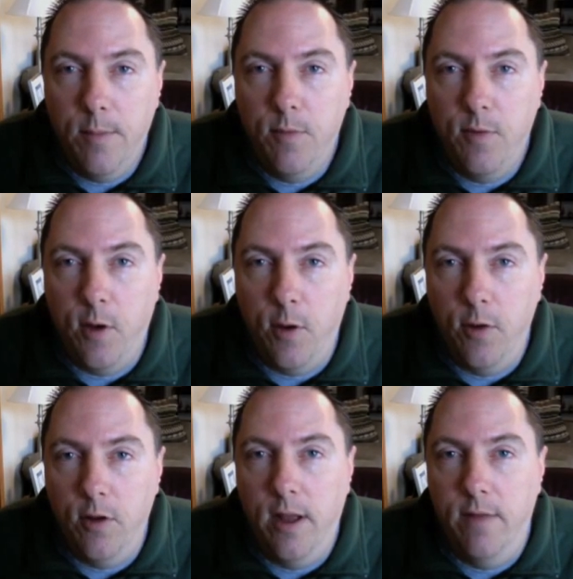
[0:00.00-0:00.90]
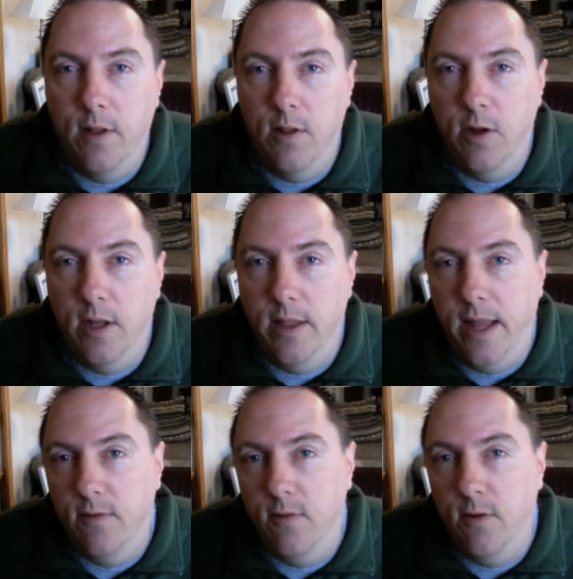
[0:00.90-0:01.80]
So you'll have to look at
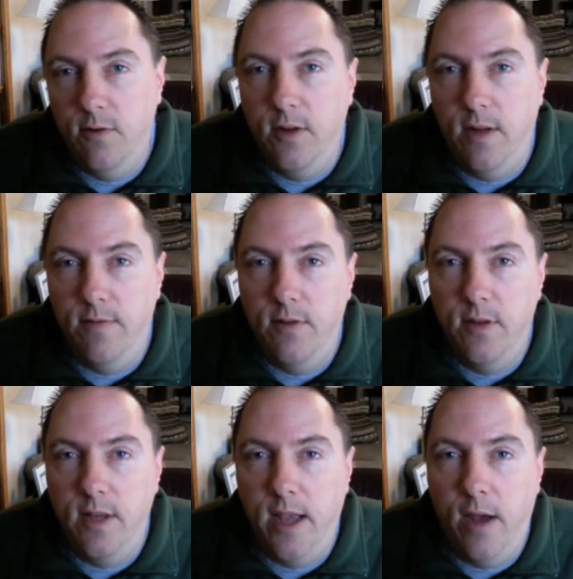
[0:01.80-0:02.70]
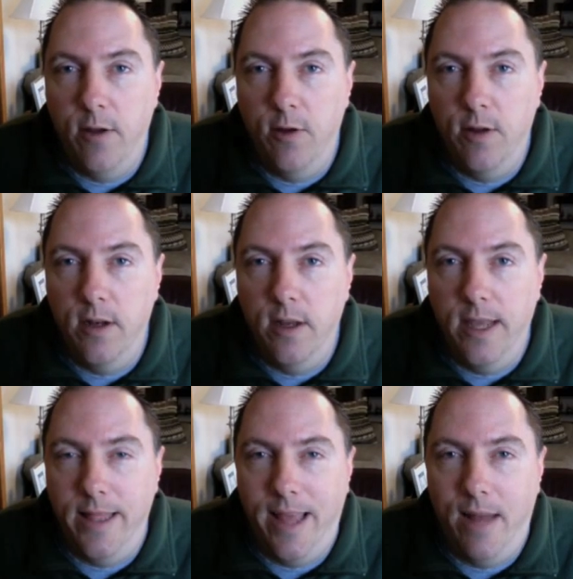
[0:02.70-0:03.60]
that sort of stuff to see how you can
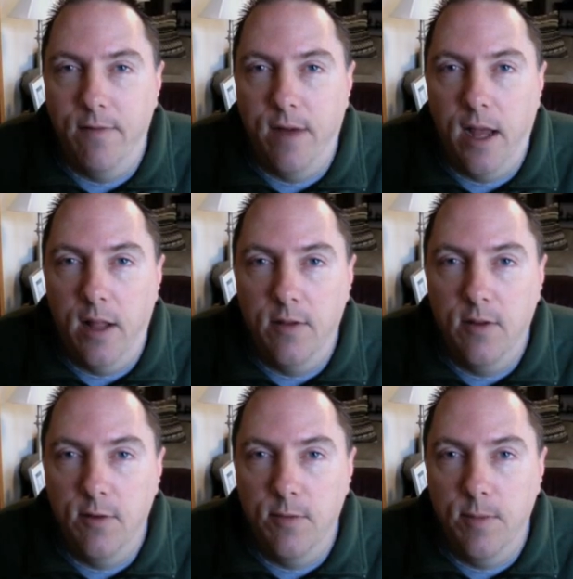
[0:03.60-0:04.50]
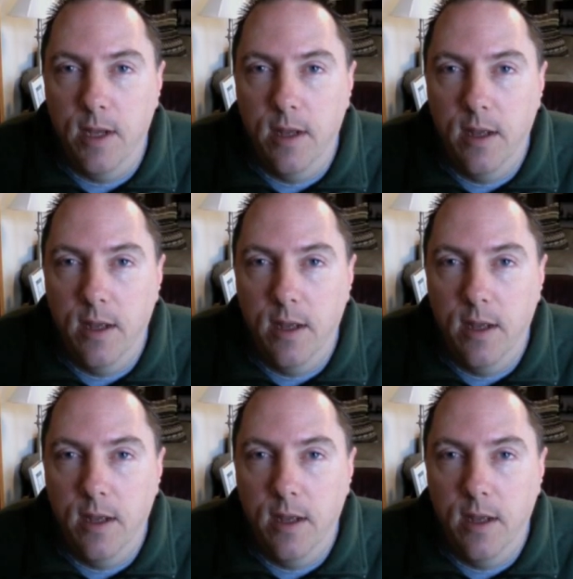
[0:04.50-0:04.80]
get that file to me.